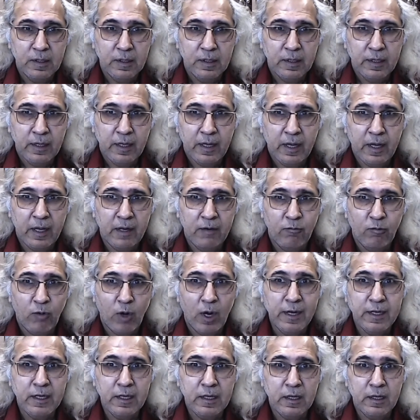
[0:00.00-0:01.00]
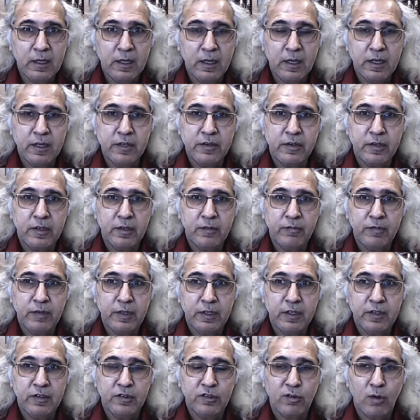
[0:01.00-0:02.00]
And one indicator of it
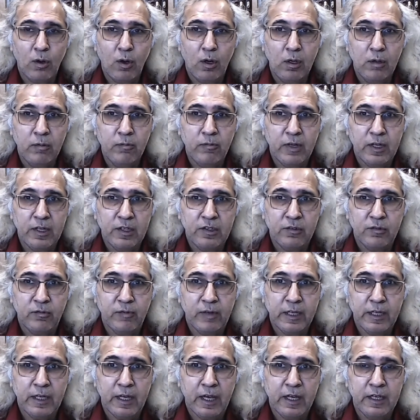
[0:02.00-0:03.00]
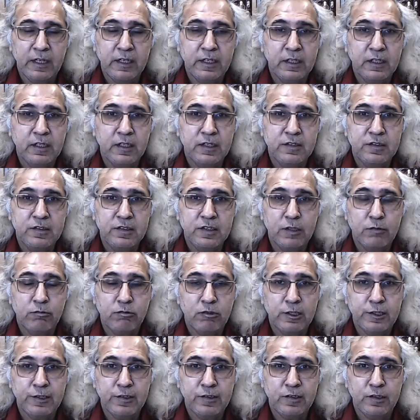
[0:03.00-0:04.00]
is always when any
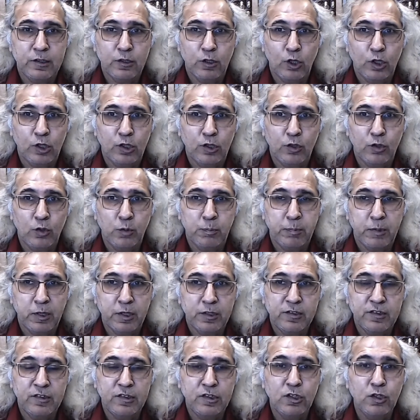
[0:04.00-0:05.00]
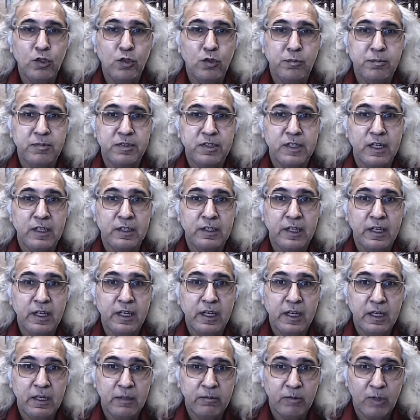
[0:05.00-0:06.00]
constituency or group assumes that they
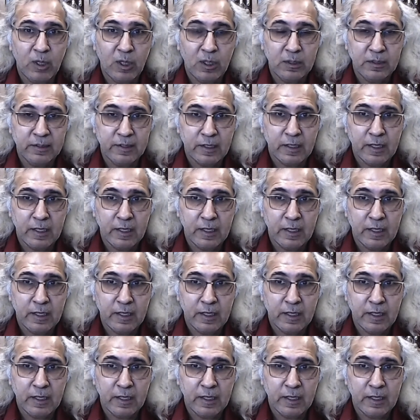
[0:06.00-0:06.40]
have all the